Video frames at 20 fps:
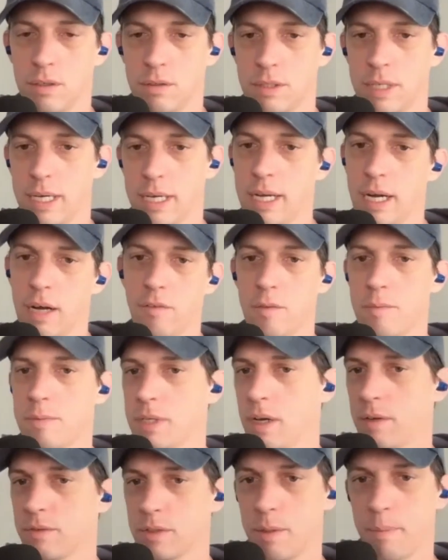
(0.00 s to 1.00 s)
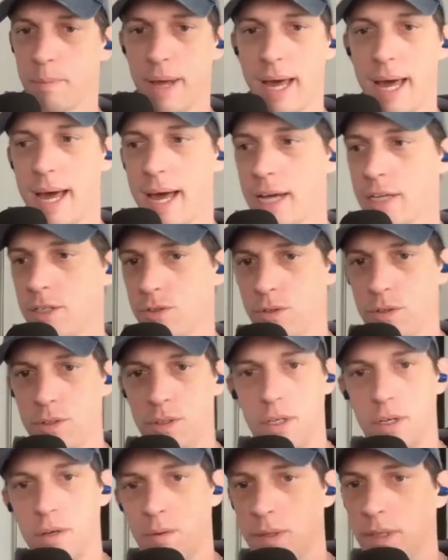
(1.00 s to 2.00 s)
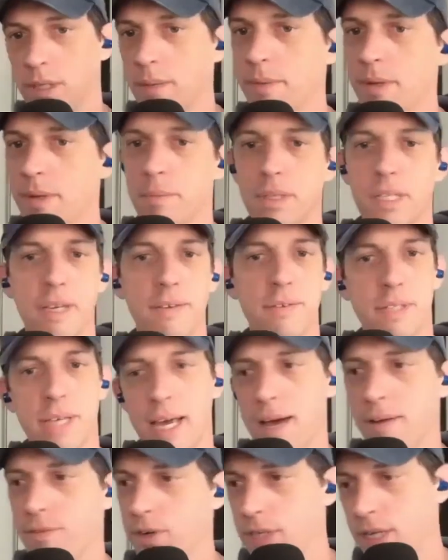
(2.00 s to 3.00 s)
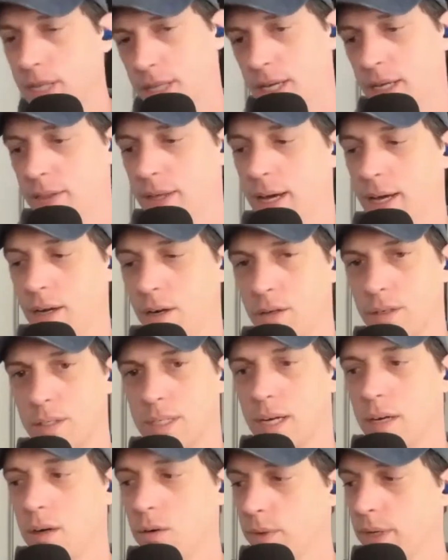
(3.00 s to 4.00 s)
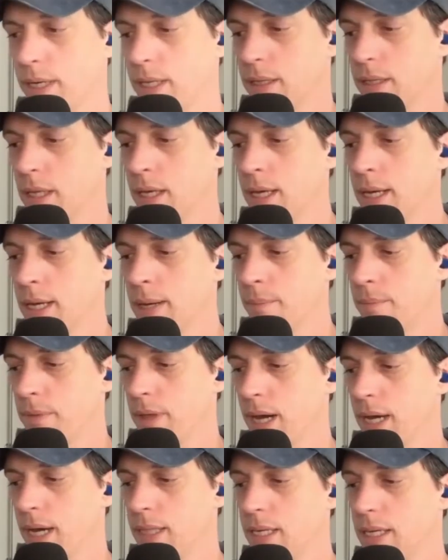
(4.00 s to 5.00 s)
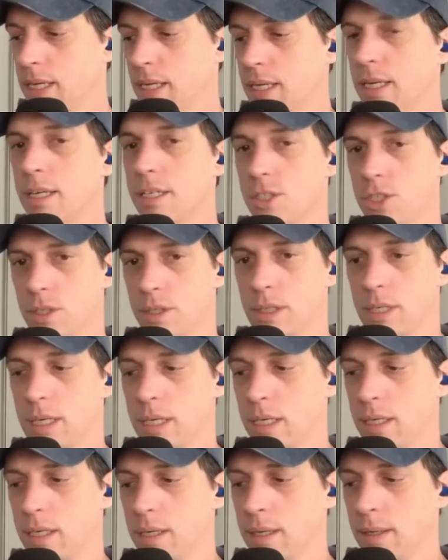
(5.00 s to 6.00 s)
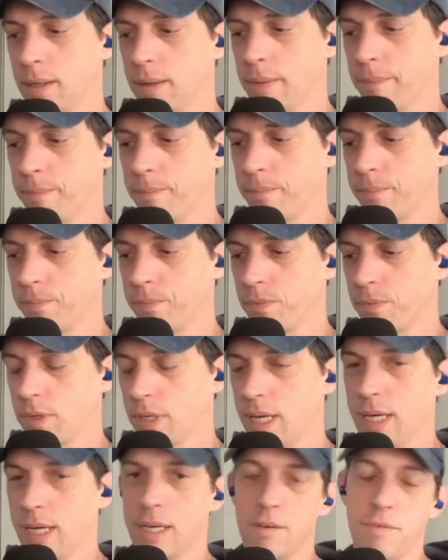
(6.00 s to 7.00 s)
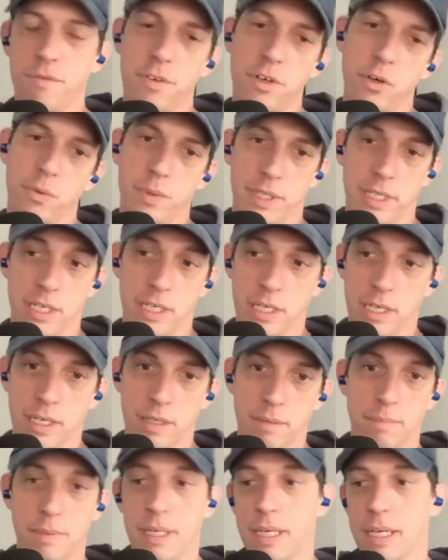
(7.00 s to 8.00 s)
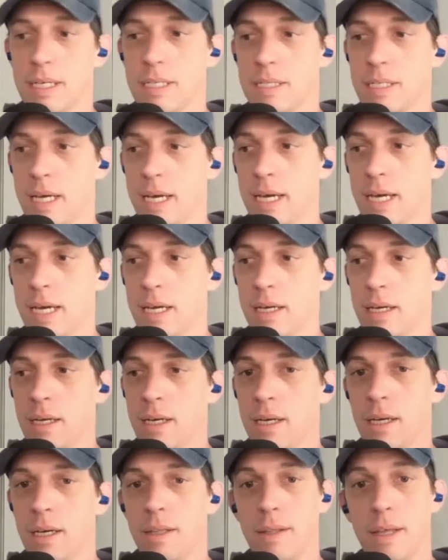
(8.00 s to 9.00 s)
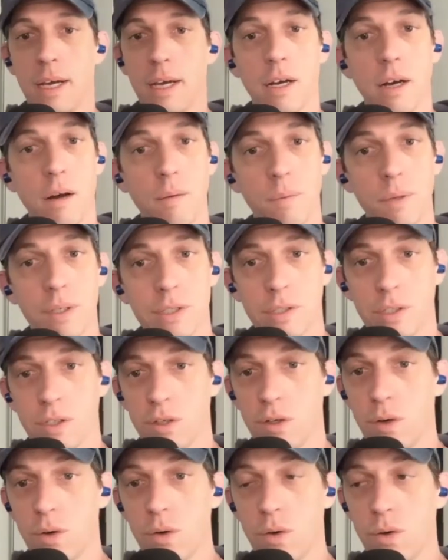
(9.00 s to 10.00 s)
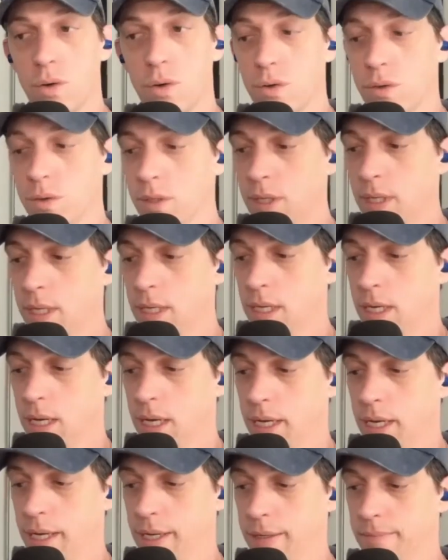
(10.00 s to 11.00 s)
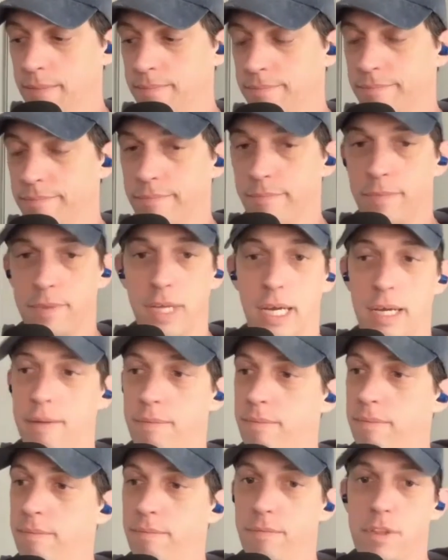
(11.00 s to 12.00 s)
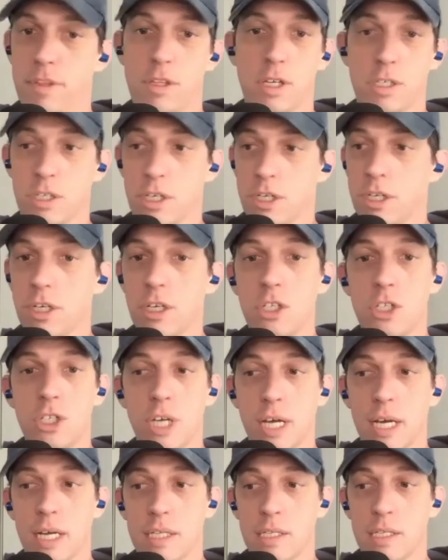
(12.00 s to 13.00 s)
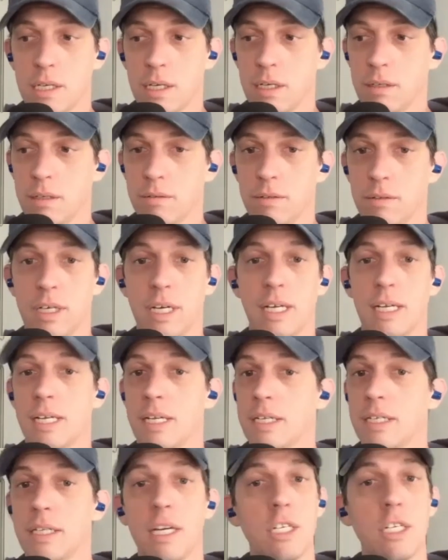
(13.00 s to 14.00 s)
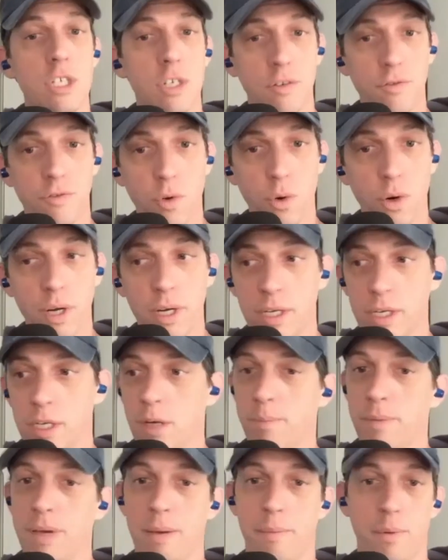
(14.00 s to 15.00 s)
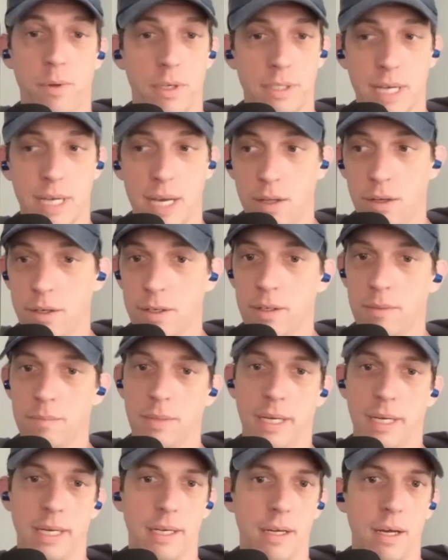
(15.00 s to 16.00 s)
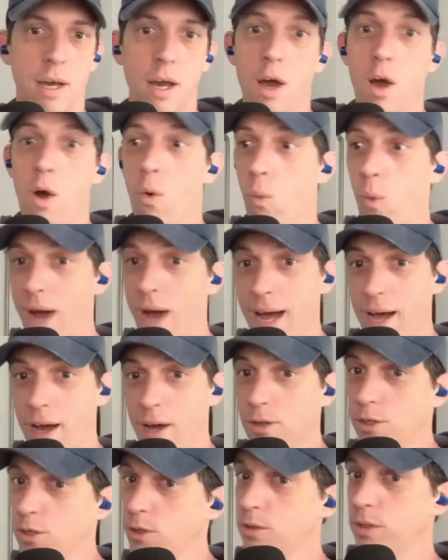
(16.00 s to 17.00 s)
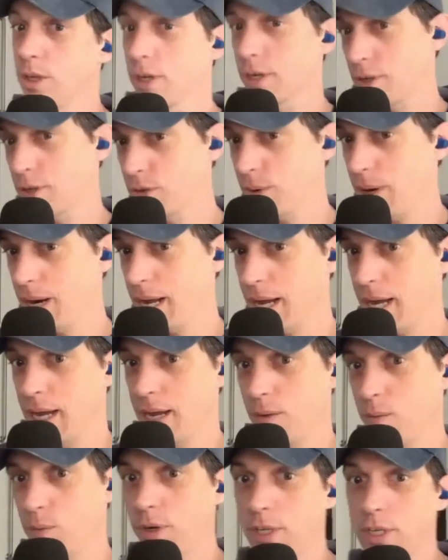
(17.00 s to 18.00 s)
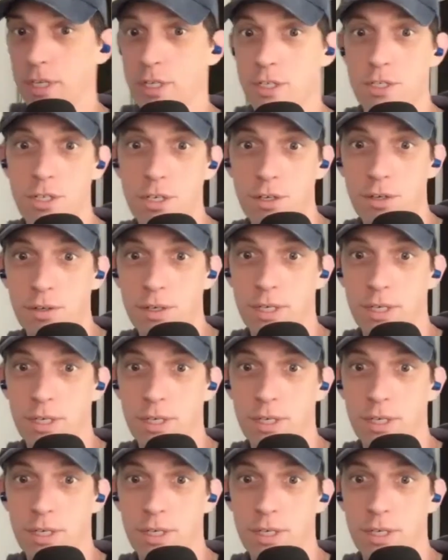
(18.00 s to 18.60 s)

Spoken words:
take care of themselves in the past, or the limiting beliefs they have or anything of that are dealt with, I think initially it can feel really good because they accomplished their goal. There's a good chance they're getting attention for it. People are telling them like, wow, you look great. What are you doing?